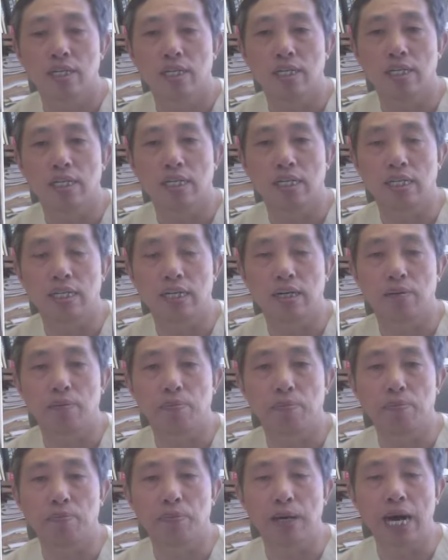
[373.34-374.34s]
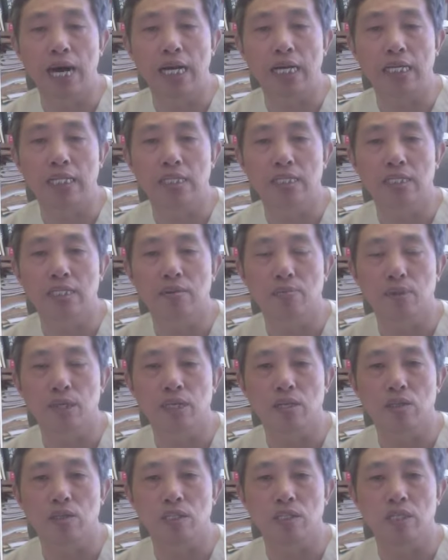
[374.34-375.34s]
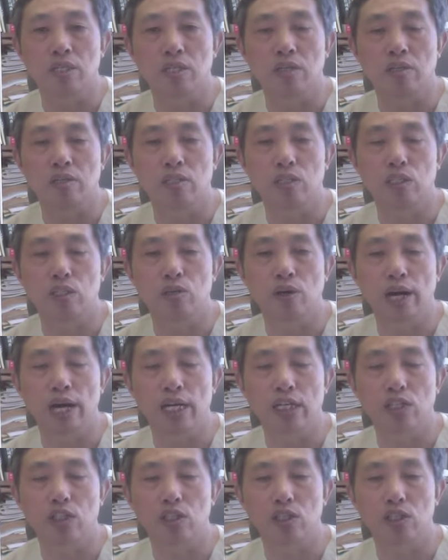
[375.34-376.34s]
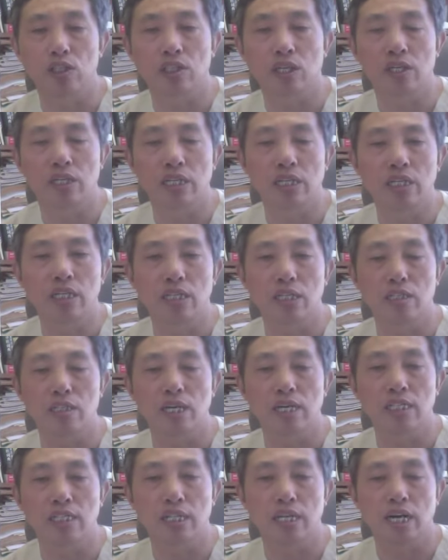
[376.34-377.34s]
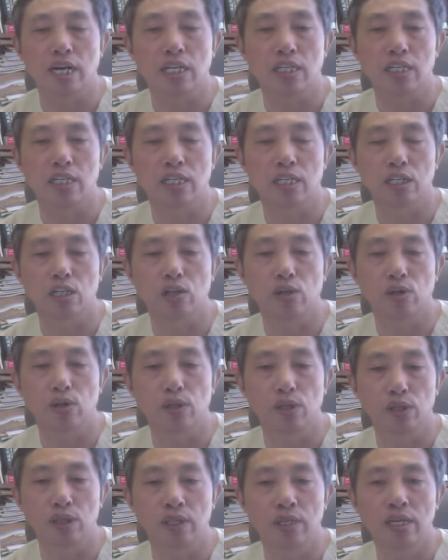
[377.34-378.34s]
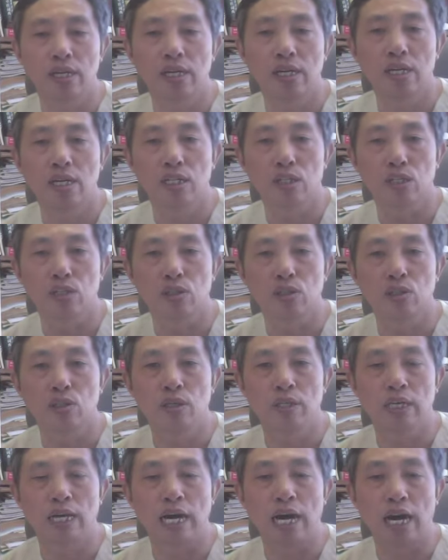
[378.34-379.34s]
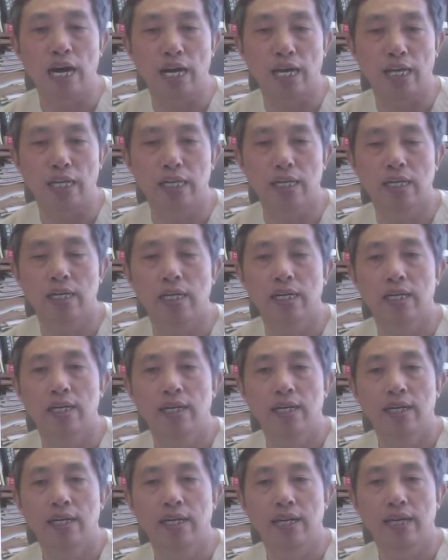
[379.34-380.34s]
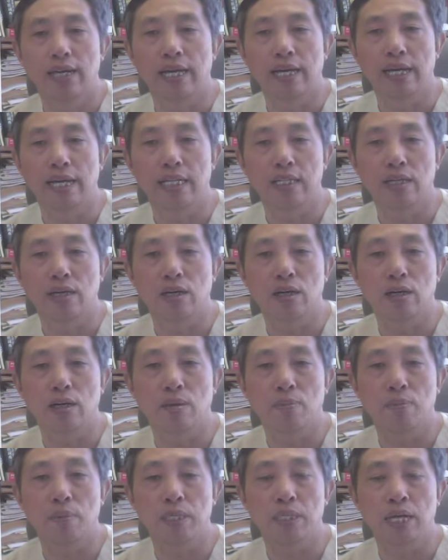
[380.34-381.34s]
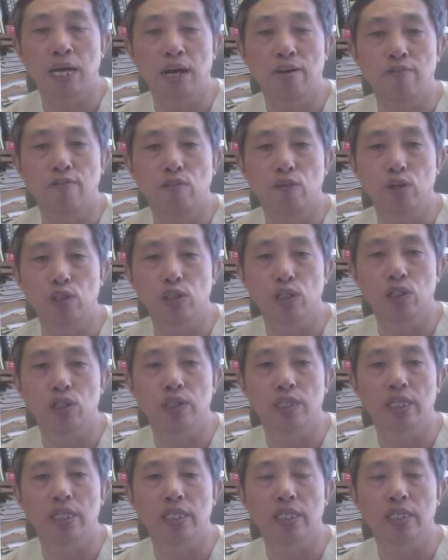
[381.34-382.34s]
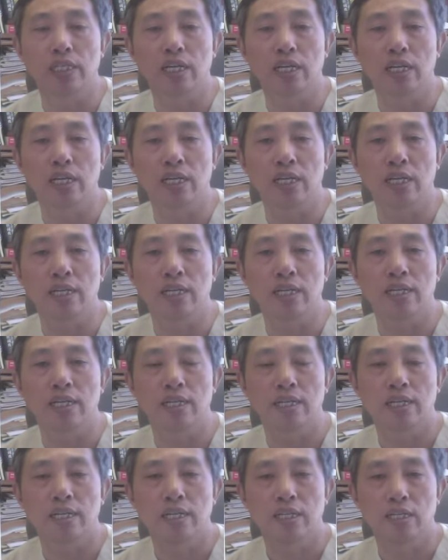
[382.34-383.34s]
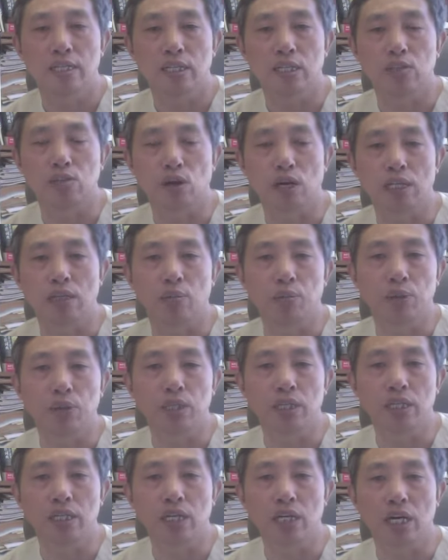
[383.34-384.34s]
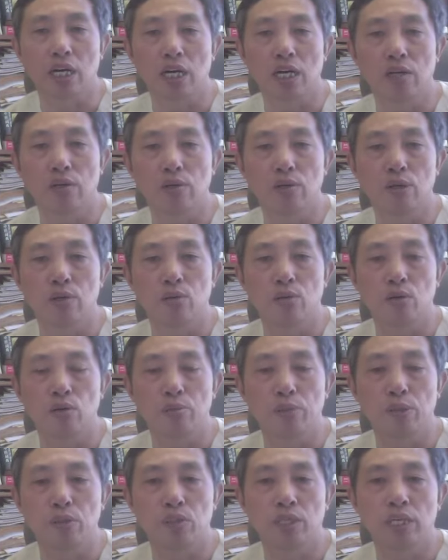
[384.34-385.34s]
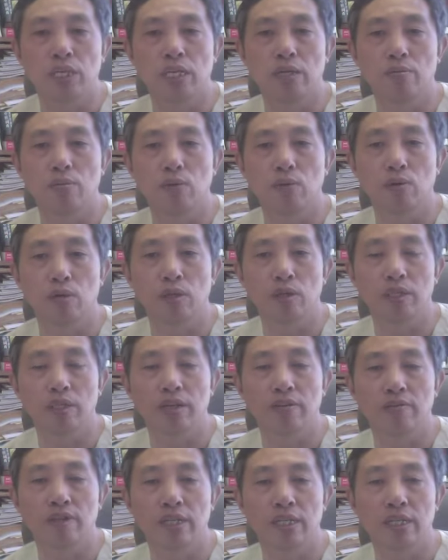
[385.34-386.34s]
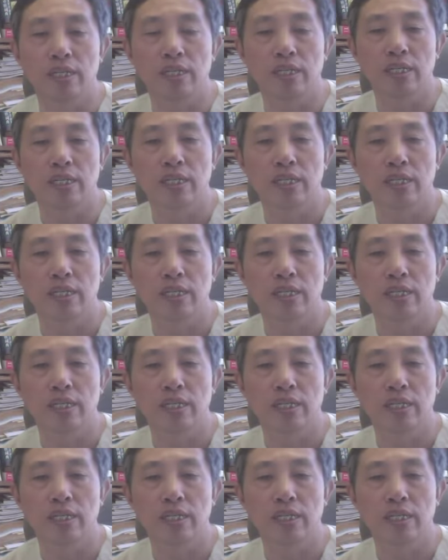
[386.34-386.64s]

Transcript: balance, because they are so anxious. They need that kind of corner to hide, and but unfortunately they try to put in the gallery or museum or even